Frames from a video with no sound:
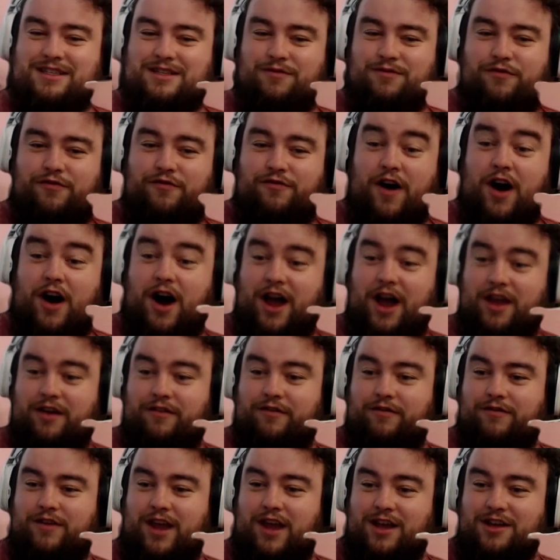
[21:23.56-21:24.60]
4
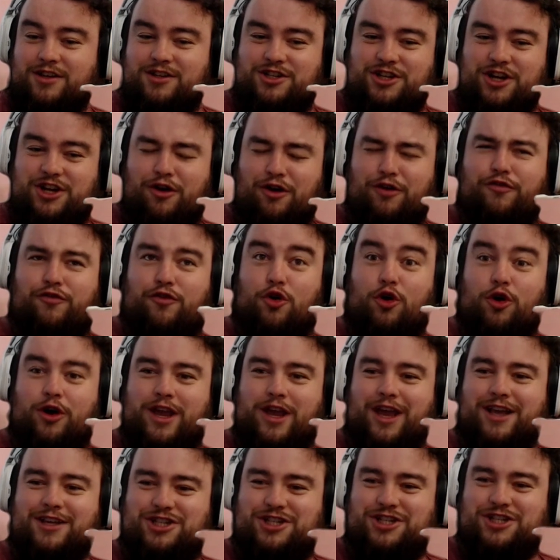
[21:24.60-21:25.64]
Kings
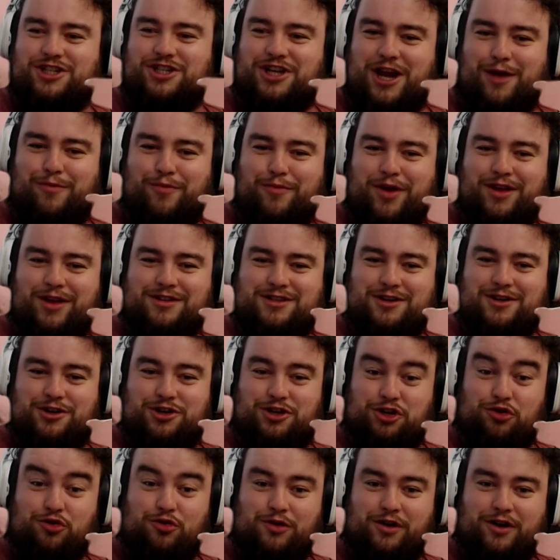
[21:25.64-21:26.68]
Champions and
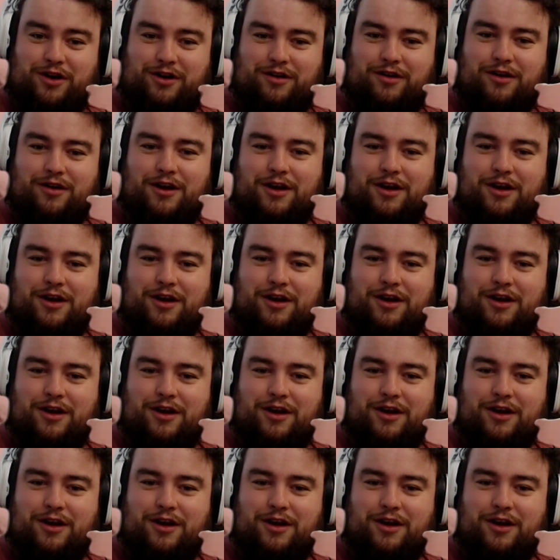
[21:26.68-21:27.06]
Durin,